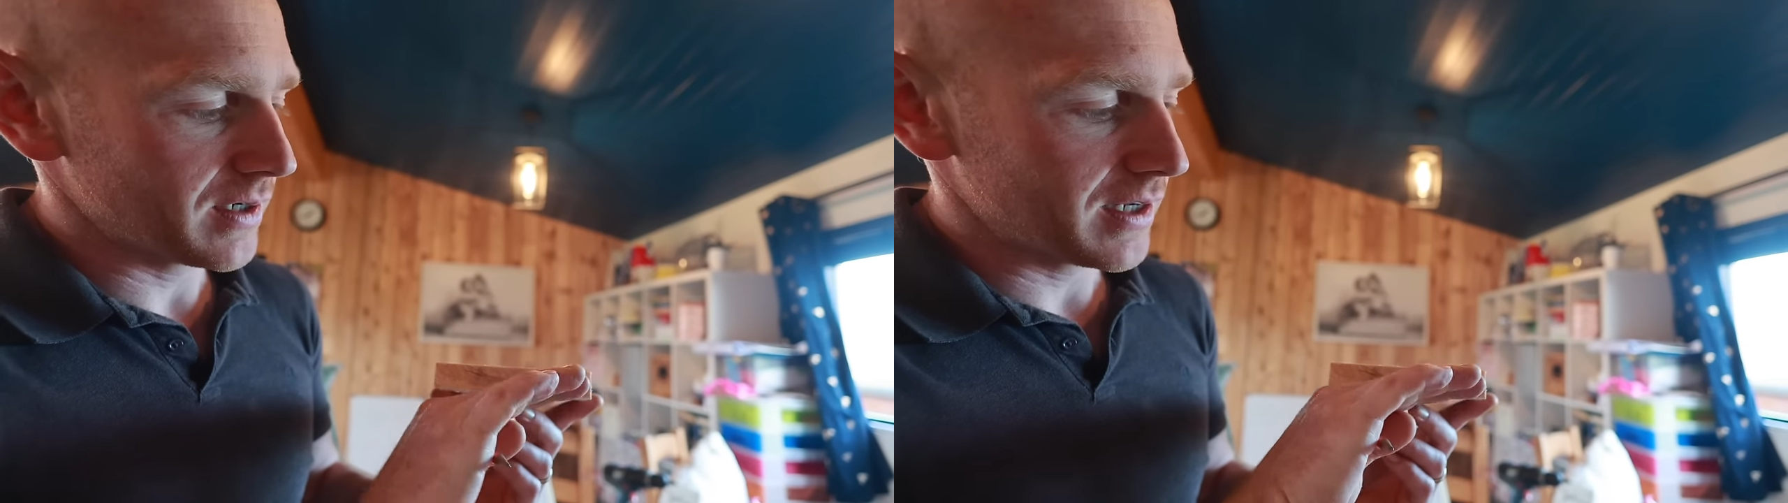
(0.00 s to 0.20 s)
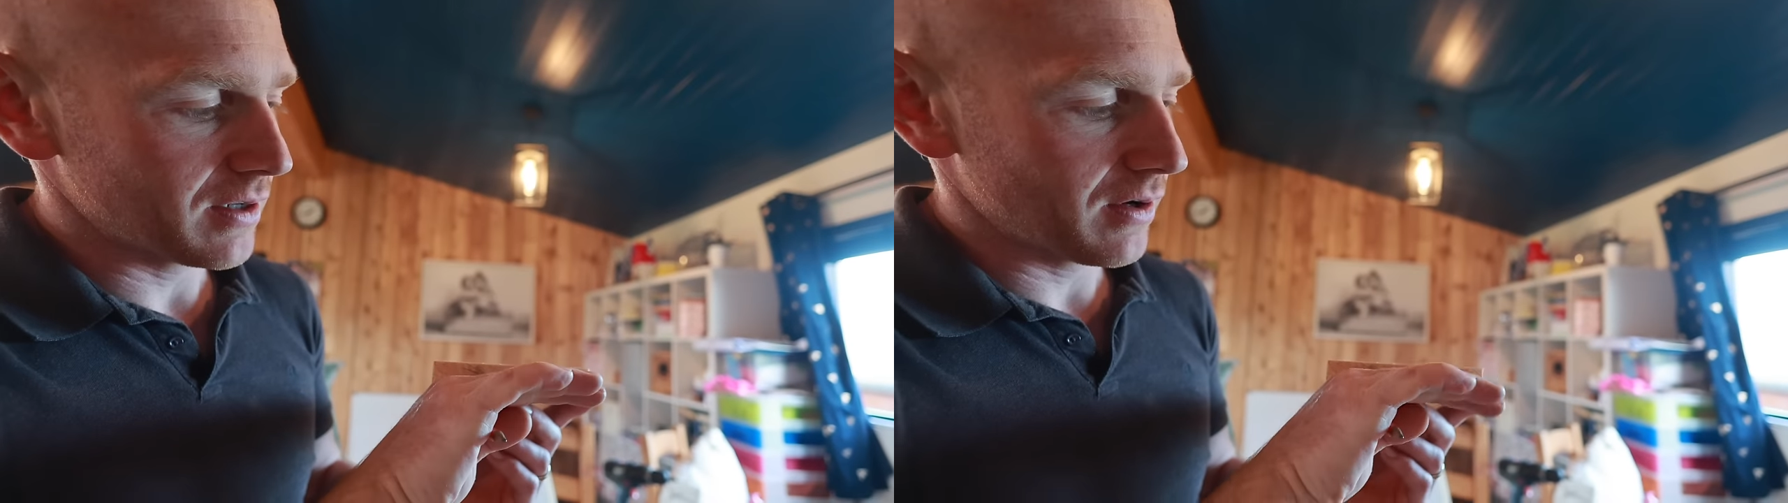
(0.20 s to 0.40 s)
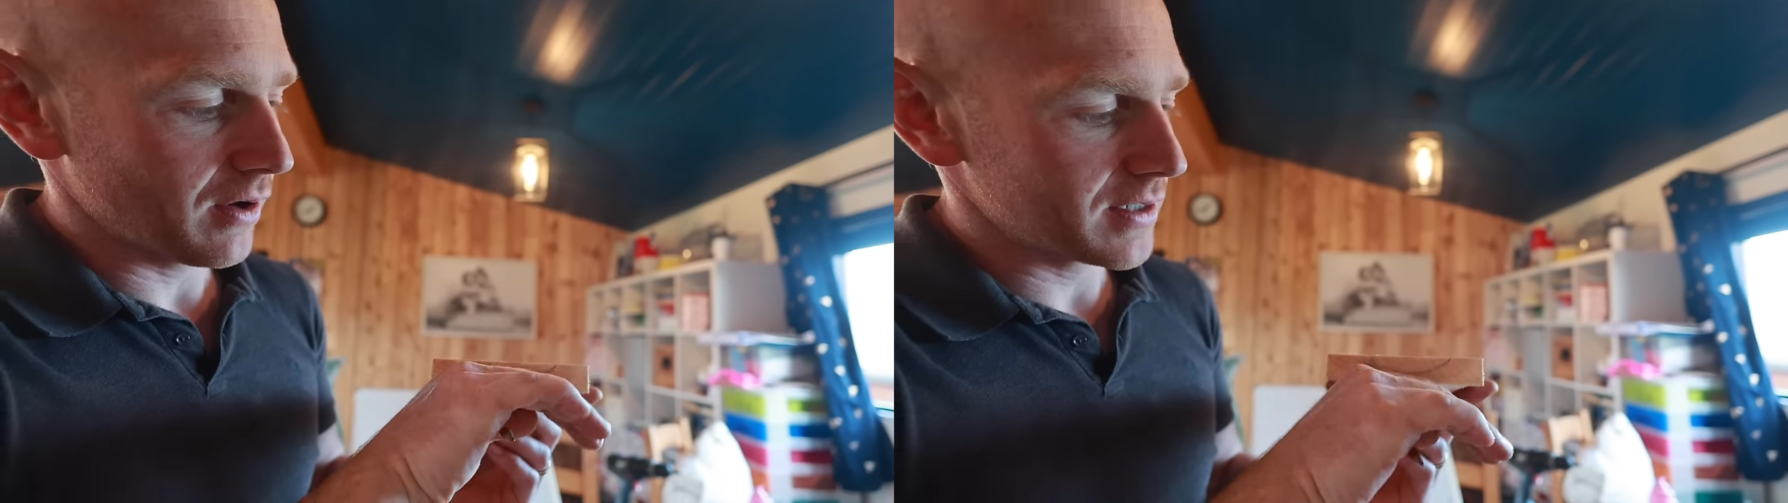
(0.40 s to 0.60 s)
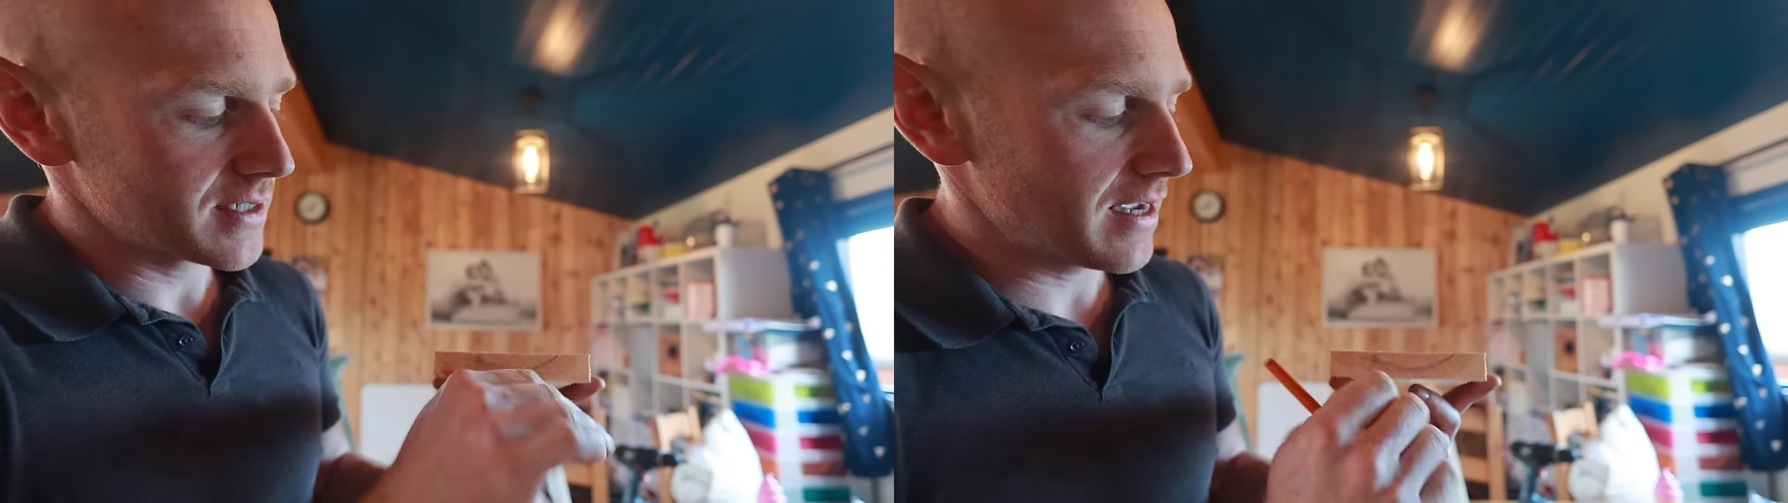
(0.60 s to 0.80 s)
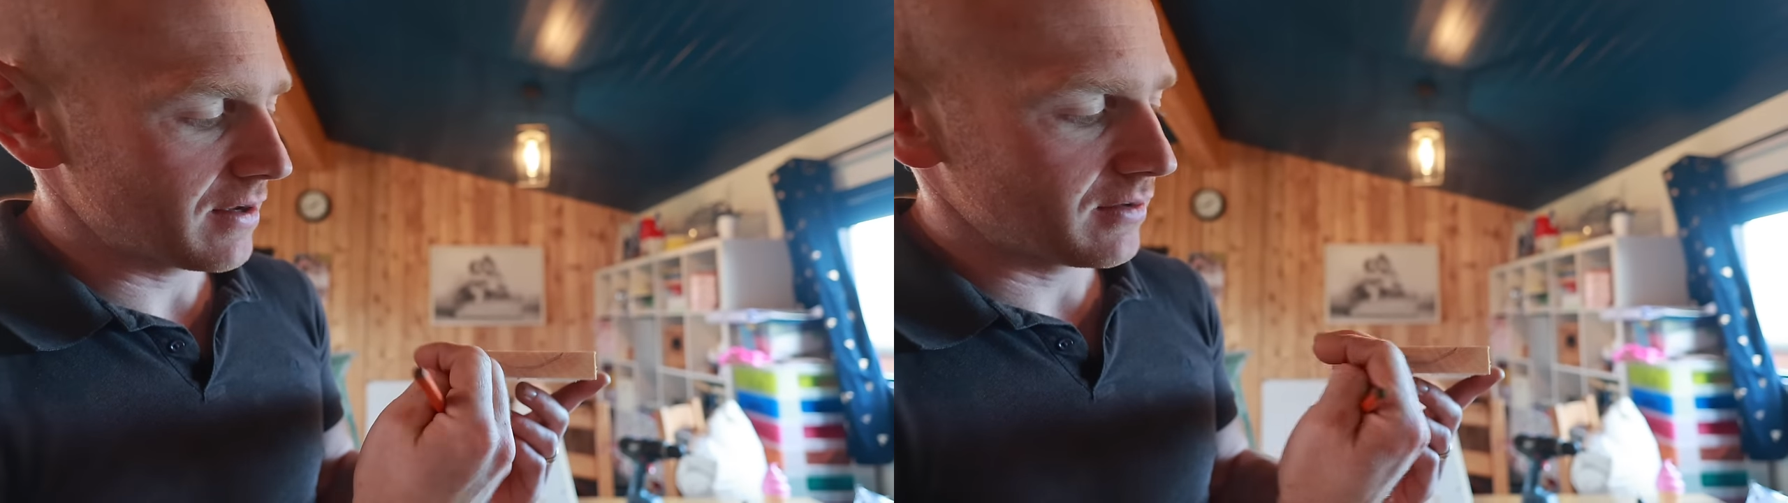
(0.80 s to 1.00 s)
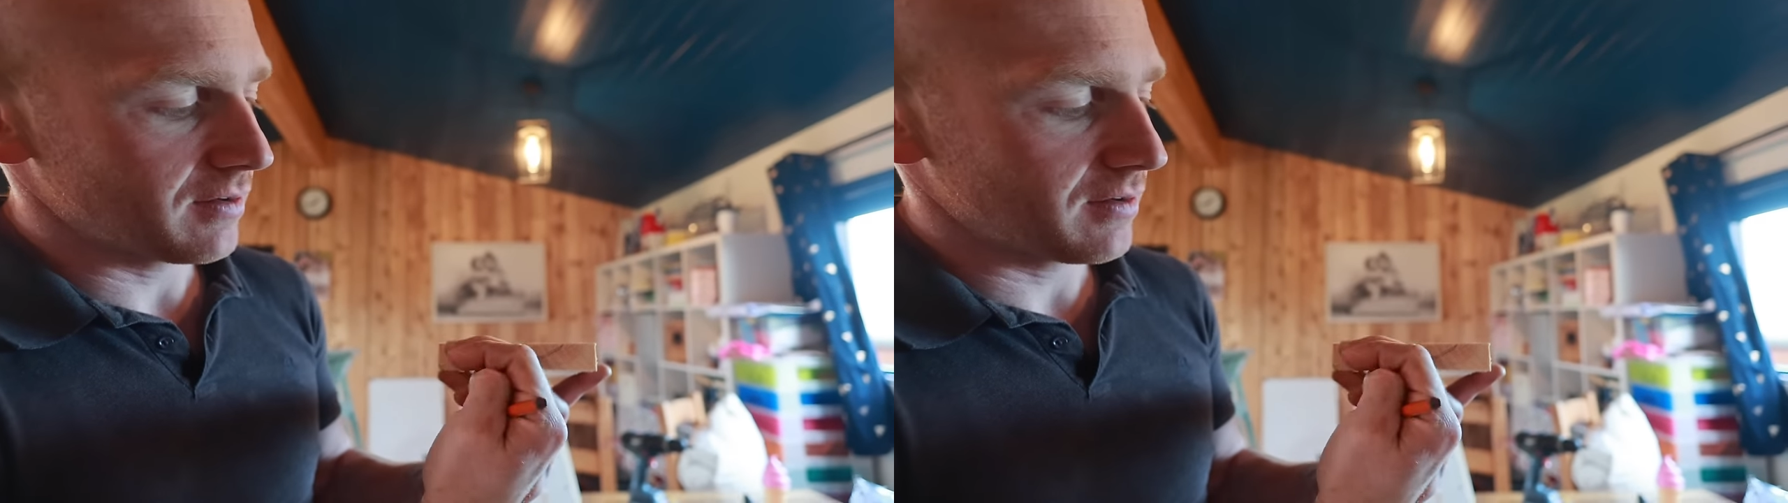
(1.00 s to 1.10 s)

will end up going down,